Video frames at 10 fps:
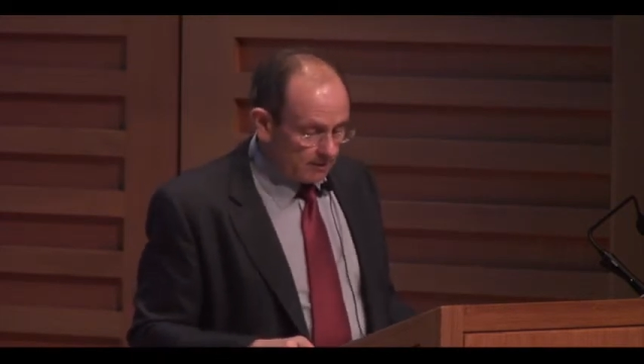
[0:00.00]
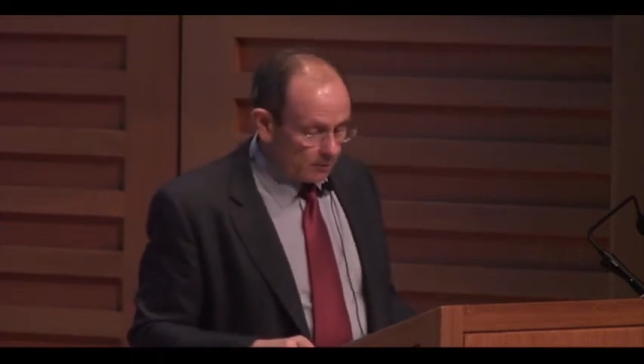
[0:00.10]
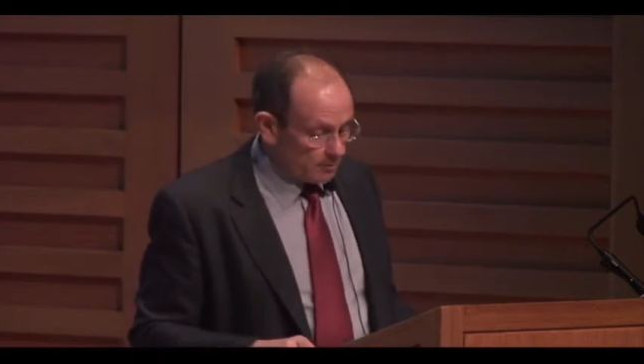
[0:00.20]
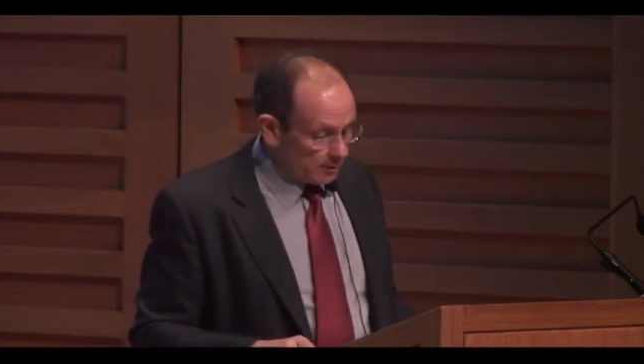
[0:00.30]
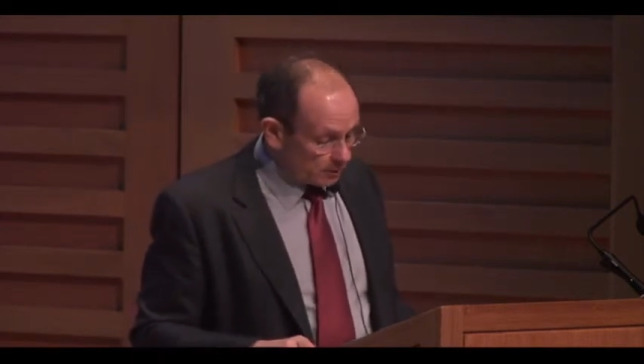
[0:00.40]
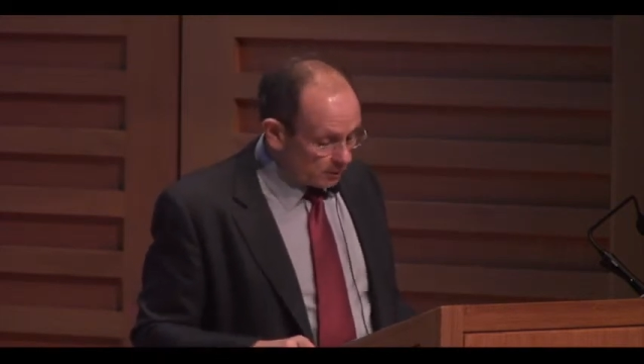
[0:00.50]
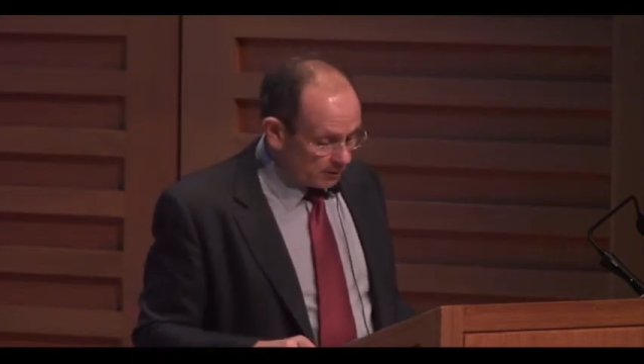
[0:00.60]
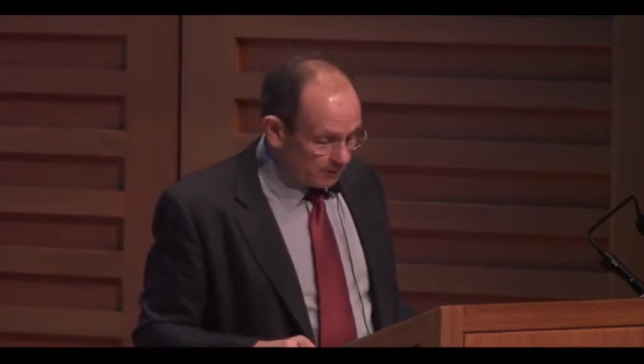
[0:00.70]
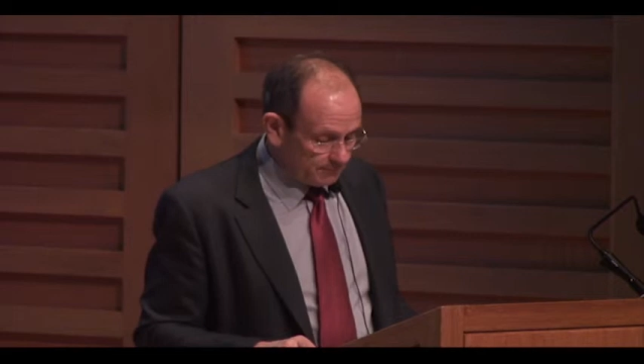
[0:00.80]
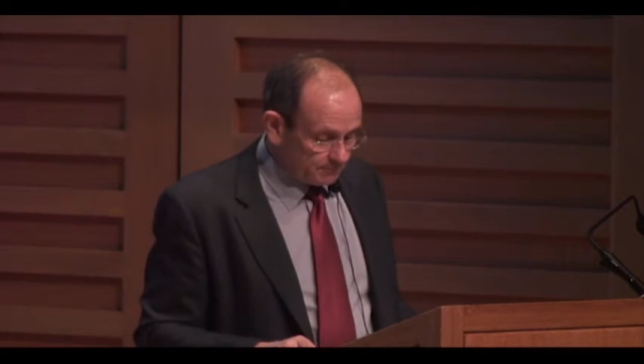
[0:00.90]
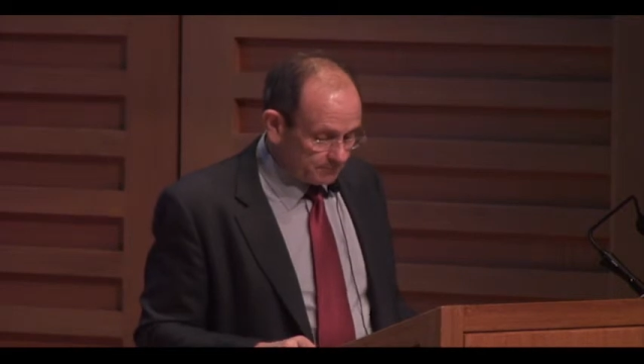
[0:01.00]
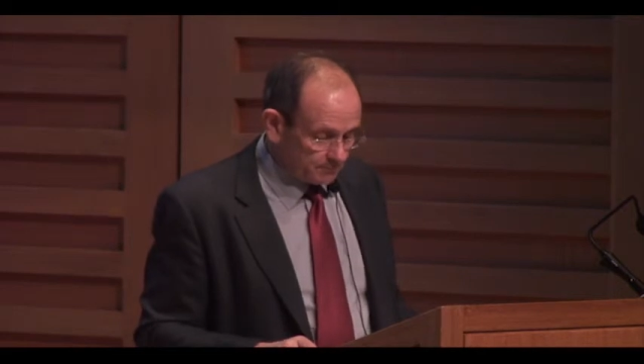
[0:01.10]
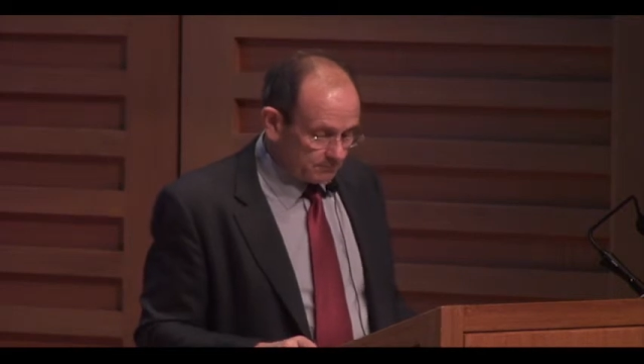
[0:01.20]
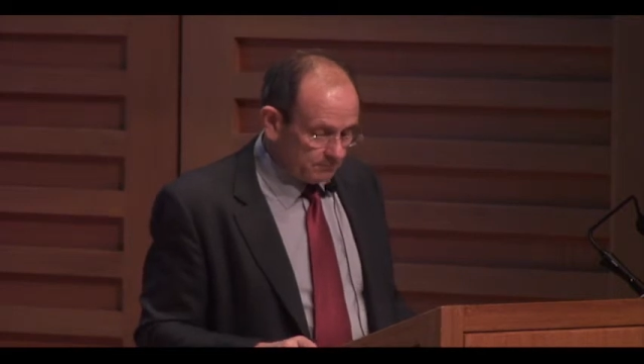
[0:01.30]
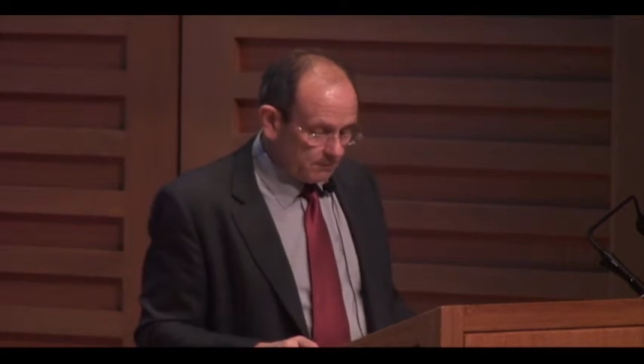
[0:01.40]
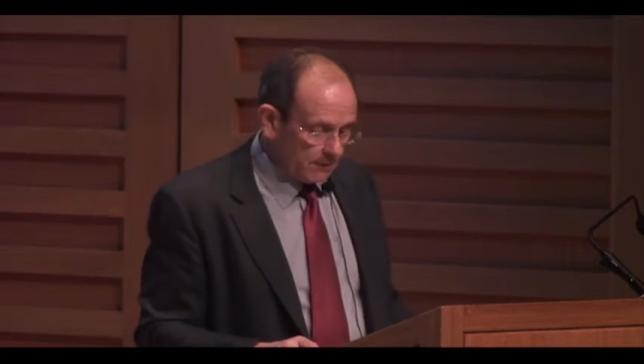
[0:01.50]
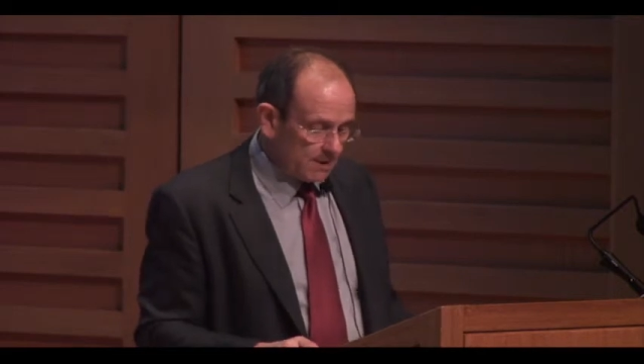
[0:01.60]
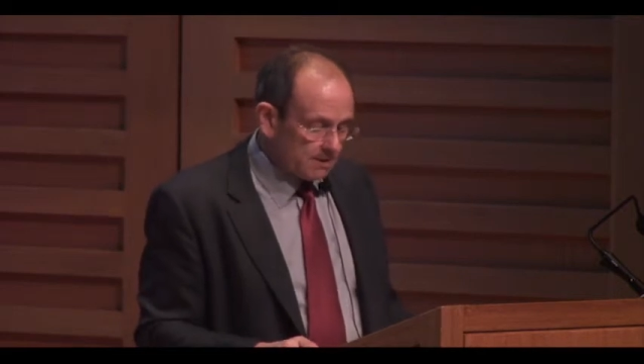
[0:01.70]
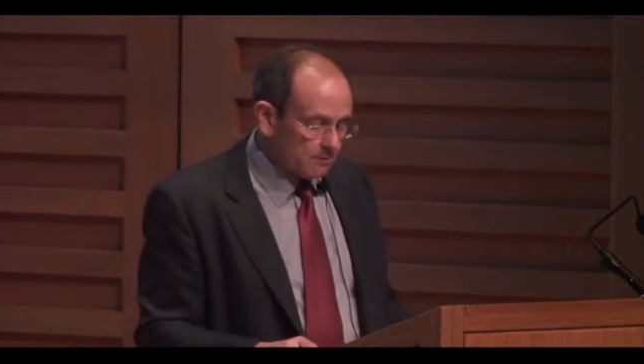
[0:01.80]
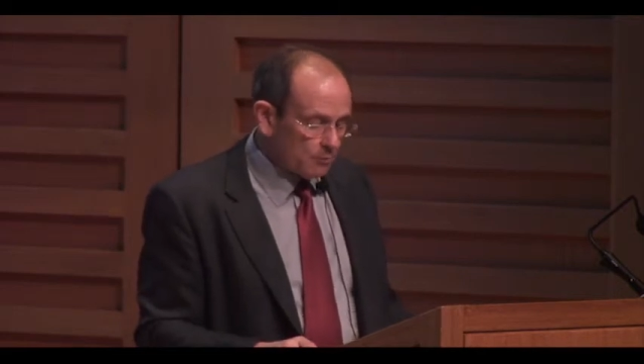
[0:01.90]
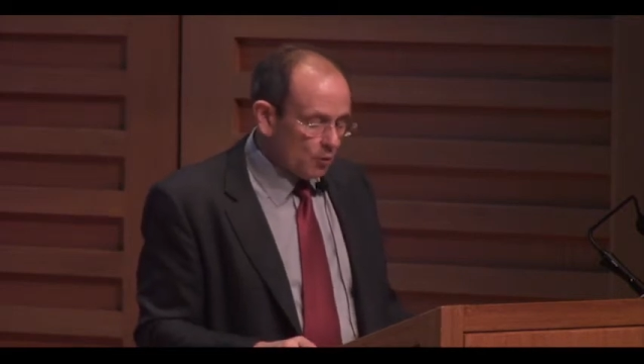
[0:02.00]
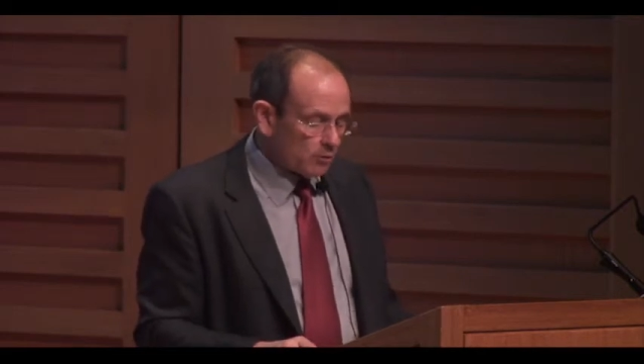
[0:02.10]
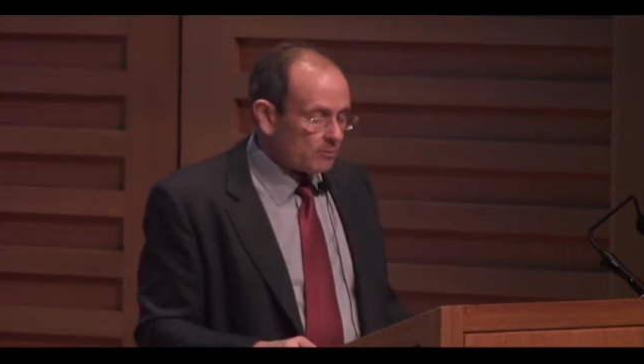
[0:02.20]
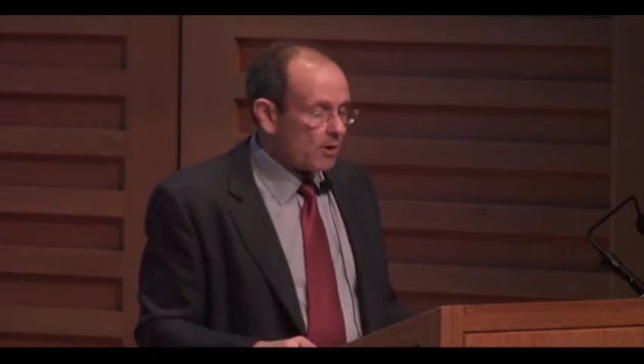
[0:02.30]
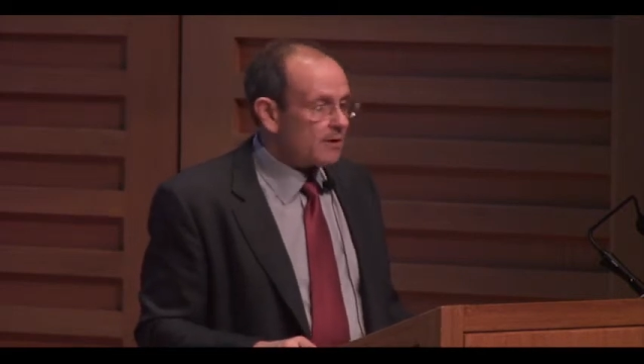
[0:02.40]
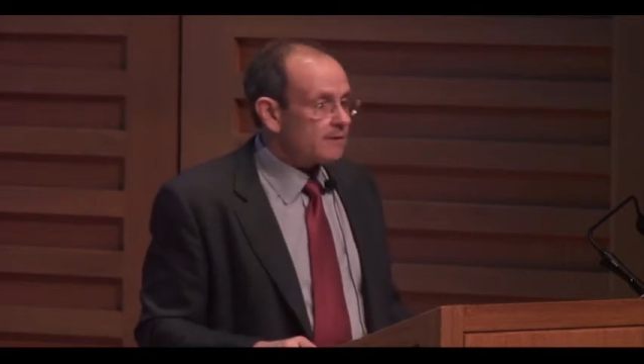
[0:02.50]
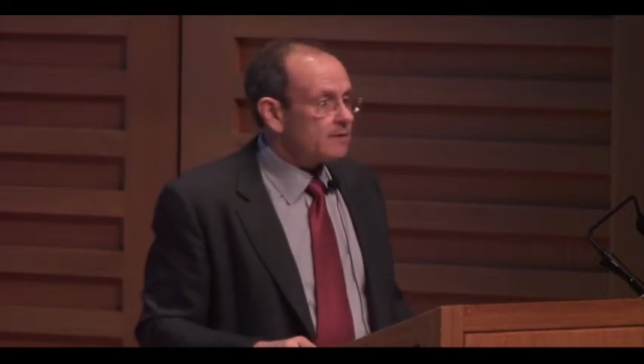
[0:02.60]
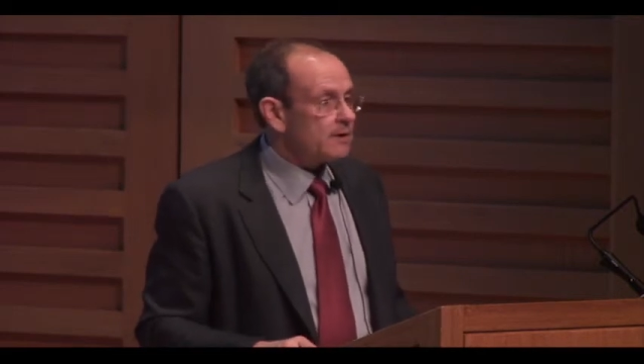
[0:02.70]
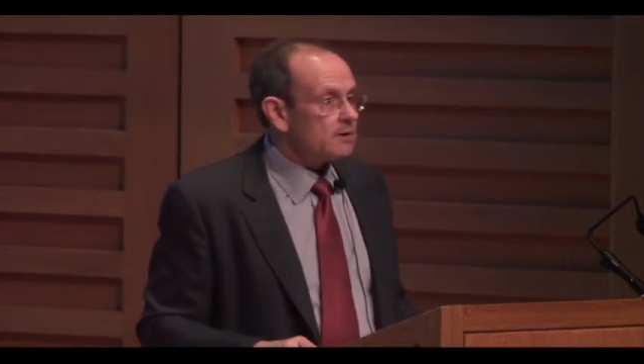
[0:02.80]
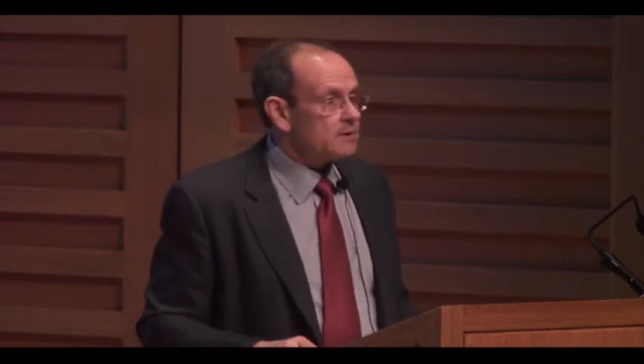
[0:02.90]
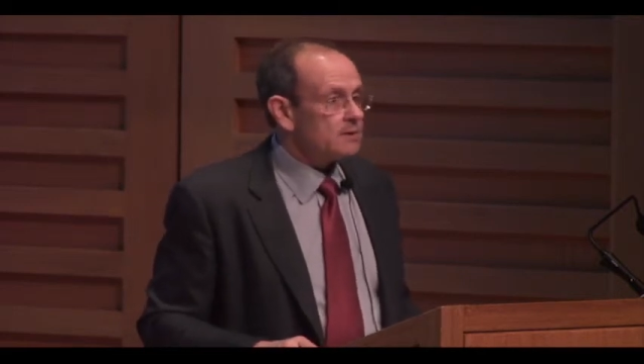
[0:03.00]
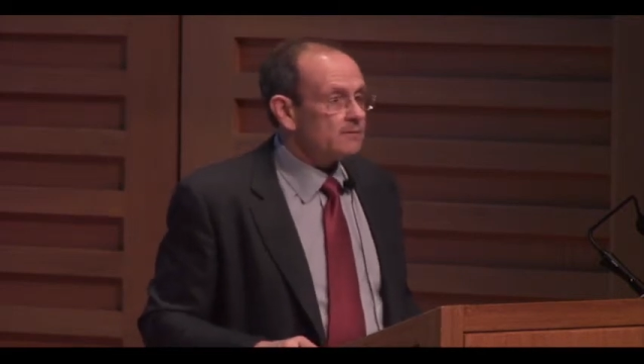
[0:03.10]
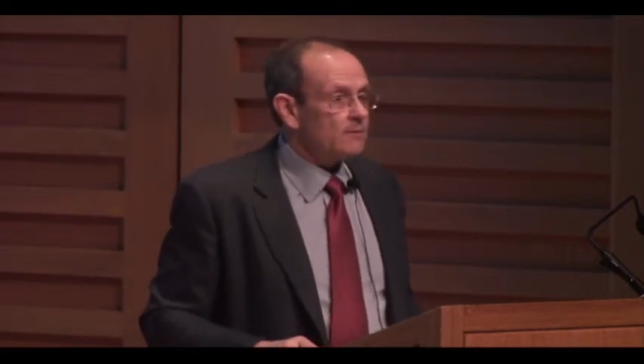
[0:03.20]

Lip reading: to be sure, is an important part of leadership